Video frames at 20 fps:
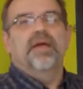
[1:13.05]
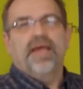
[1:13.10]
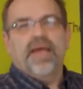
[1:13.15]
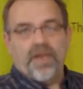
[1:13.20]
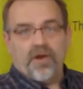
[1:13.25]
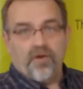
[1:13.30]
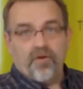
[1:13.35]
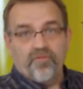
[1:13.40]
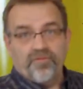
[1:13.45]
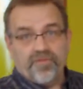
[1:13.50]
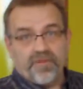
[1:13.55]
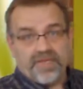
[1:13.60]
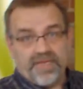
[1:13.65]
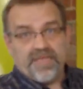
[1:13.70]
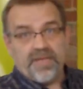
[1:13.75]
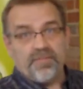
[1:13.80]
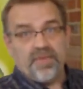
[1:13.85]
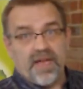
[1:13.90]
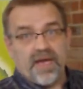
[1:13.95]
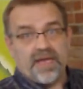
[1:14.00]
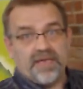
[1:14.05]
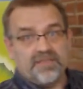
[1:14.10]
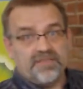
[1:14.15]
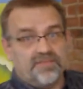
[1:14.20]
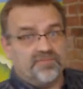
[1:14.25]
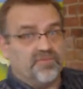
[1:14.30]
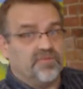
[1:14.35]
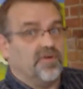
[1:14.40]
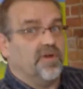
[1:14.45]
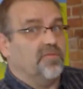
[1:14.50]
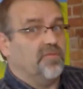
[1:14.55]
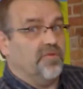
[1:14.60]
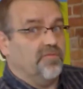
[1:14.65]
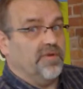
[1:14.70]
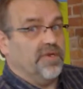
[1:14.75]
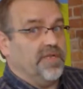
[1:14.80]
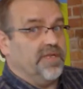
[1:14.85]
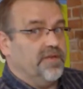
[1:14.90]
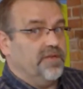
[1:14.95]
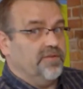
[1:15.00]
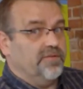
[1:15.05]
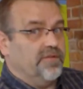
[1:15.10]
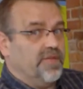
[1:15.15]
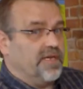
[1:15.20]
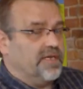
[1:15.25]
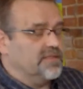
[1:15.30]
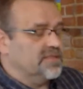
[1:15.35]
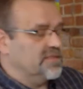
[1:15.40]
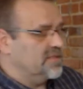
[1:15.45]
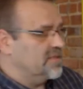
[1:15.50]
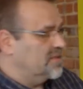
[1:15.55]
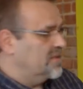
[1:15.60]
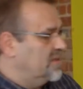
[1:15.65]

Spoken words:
and hopefully keep you out of some trouble when you do this.